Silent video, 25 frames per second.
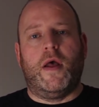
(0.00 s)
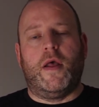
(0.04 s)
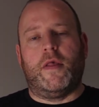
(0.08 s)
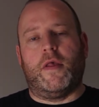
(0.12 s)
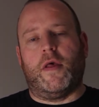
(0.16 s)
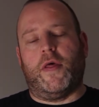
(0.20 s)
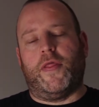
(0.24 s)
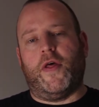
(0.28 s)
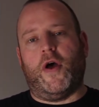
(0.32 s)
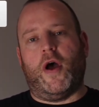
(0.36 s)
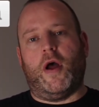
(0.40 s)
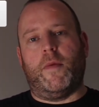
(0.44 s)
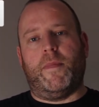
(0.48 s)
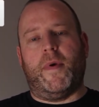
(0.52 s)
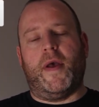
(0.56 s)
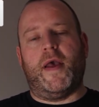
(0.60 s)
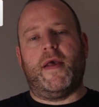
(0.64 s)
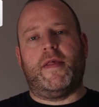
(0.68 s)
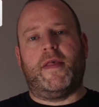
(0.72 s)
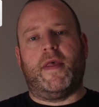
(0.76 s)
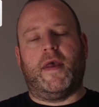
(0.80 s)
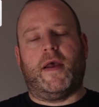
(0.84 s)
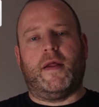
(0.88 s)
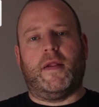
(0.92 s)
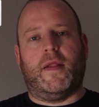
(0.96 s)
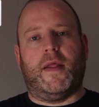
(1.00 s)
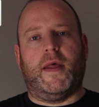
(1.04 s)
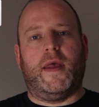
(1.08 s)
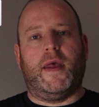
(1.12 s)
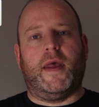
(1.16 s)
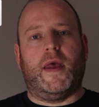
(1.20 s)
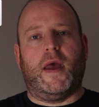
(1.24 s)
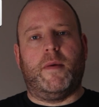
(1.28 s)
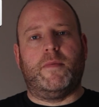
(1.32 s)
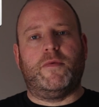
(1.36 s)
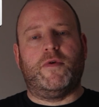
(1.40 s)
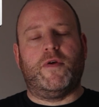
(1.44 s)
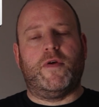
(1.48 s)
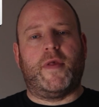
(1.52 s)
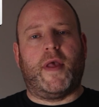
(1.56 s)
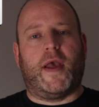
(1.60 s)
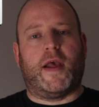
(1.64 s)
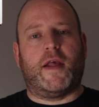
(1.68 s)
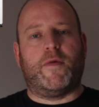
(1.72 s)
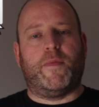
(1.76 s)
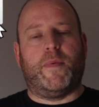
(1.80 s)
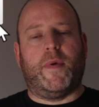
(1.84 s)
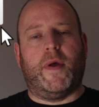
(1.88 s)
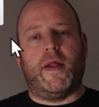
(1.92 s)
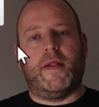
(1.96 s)
So I thought I'd basically um, just
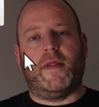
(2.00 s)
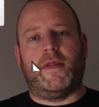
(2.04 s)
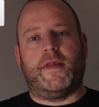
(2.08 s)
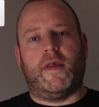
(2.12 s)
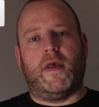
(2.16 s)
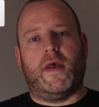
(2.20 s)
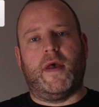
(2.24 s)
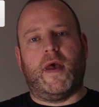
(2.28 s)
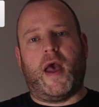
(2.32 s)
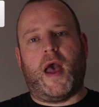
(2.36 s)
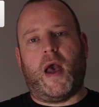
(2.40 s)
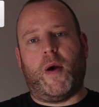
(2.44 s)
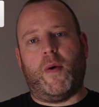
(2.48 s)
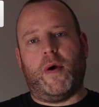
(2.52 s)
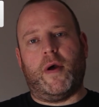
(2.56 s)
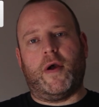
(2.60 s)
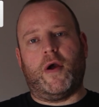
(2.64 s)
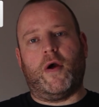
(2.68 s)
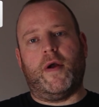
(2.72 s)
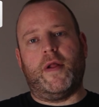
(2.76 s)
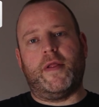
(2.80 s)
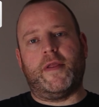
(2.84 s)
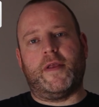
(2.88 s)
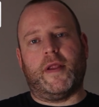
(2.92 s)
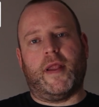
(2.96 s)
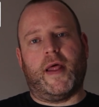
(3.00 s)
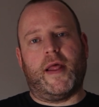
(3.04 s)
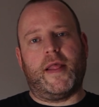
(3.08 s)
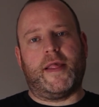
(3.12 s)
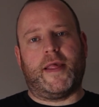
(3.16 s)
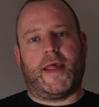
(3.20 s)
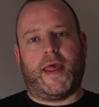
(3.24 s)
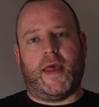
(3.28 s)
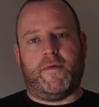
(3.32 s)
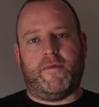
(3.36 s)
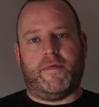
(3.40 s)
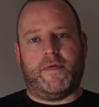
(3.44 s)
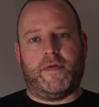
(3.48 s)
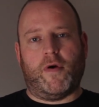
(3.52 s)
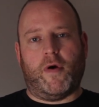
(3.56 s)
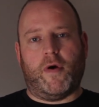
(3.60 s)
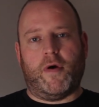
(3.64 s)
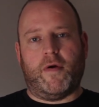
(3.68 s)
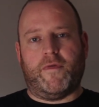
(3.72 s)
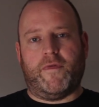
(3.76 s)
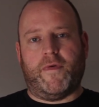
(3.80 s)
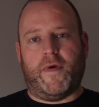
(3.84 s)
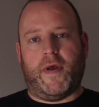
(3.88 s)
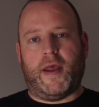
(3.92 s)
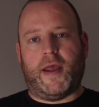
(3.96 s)
explain to you how I got into landscape
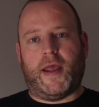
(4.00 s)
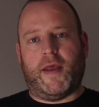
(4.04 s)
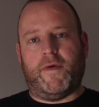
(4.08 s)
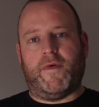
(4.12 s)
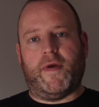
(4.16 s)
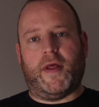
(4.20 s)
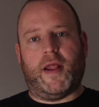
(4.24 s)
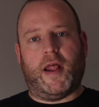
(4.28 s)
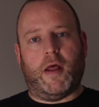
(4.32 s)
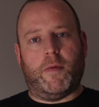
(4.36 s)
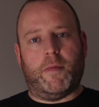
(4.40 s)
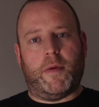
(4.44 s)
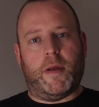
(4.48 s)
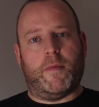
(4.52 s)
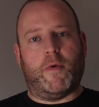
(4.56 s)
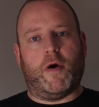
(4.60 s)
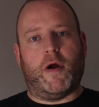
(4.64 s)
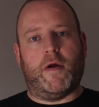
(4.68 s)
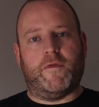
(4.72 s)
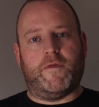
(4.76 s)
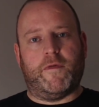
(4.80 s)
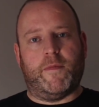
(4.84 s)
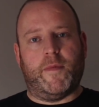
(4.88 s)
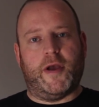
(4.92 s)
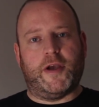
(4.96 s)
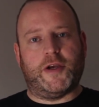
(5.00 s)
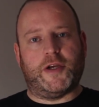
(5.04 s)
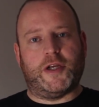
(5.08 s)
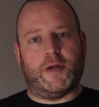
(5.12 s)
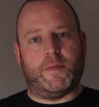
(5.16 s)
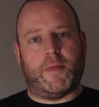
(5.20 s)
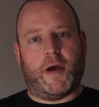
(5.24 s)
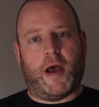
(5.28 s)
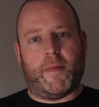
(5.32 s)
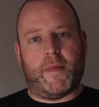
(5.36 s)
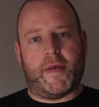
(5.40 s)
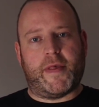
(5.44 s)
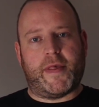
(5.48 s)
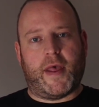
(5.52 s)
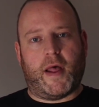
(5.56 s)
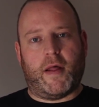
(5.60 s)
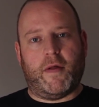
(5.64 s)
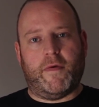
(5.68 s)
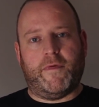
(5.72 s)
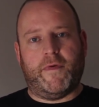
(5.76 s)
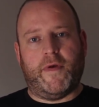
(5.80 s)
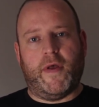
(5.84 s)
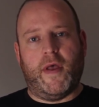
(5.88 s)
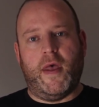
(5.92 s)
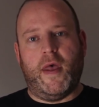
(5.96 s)
photography and give you a little bit more information about
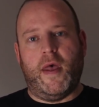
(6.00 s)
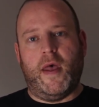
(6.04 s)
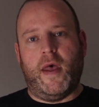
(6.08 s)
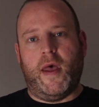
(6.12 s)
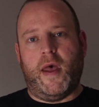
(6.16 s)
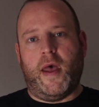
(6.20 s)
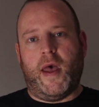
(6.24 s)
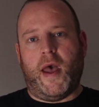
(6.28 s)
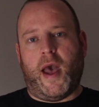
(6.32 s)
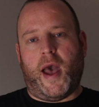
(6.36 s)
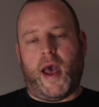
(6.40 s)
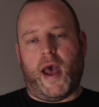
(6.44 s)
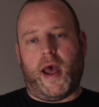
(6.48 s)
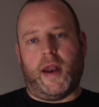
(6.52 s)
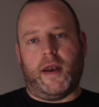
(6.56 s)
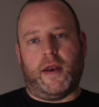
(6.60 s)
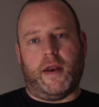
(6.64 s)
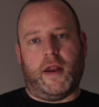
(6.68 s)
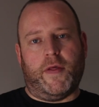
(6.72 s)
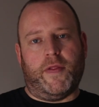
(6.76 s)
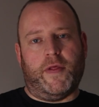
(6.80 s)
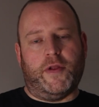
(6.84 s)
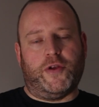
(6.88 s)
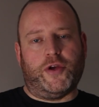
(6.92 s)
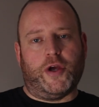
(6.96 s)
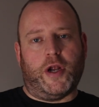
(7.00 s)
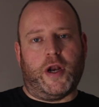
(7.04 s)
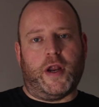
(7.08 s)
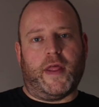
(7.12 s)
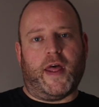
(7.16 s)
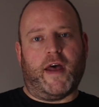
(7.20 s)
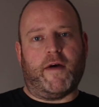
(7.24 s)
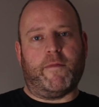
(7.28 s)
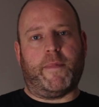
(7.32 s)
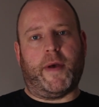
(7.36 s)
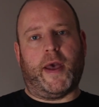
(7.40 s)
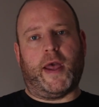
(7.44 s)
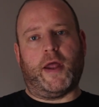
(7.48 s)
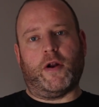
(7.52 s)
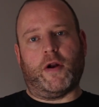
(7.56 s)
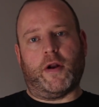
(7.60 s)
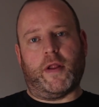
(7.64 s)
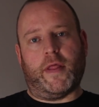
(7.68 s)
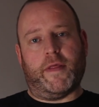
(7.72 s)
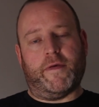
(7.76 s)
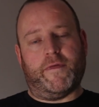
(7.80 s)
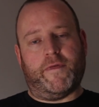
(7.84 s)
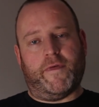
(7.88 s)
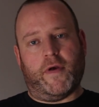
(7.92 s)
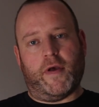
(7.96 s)
myself and uh, the journey that I've been on
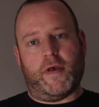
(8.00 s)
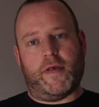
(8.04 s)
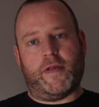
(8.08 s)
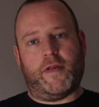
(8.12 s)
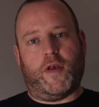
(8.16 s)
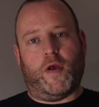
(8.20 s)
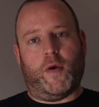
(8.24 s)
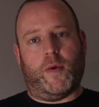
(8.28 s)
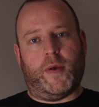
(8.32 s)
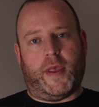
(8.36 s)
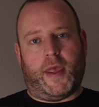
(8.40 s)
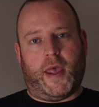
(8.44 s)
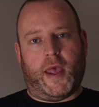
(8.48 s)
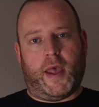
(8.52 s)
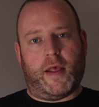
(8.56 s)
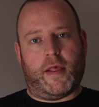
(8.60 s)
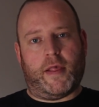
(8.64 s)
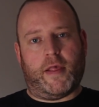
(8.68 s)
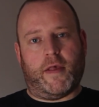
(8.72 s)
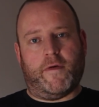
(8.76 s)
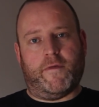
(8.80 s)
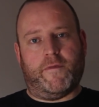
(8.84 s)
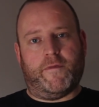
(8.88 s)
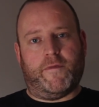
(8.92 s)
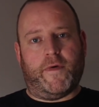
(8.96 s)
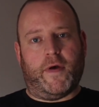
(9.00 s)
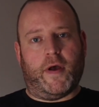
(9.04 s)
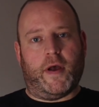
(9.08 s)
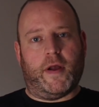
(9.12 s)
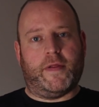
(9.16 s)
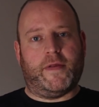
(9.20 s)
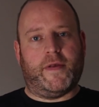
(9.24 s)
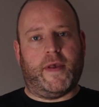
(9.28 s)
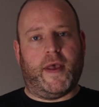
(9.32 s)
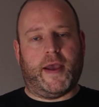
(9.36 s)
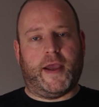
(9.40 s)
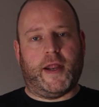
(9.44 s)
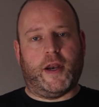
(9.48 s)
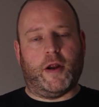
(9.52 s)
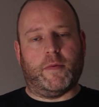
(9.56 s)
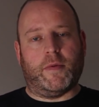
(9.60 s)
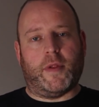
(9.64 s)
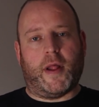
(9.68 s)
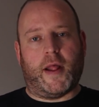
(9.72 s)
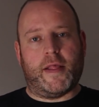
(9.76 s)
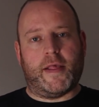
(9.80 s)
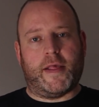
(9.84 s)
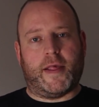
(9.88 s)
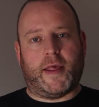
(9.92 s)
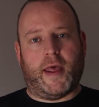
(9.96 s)
in the first two years of uh, taking up
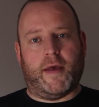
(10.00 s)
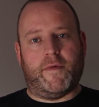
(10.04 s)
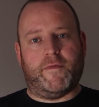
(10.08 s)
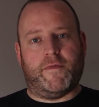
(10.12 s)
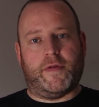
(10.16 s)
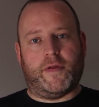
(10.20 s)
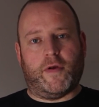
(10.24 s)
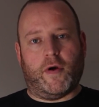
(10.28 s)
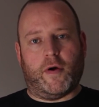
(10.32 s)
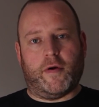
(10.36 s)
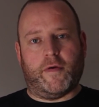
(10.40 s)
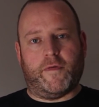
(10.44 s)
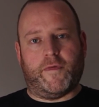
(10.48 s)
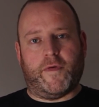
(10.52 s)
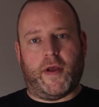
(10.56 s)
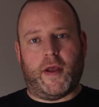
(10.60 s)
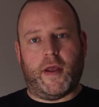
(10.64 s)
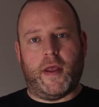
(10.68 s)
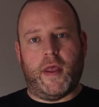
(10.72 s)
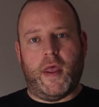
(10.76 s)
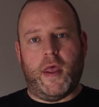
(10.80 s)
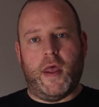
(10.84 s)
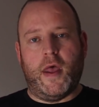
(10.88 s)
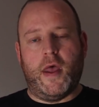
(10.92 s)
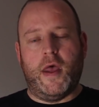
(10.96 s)
landscape photography.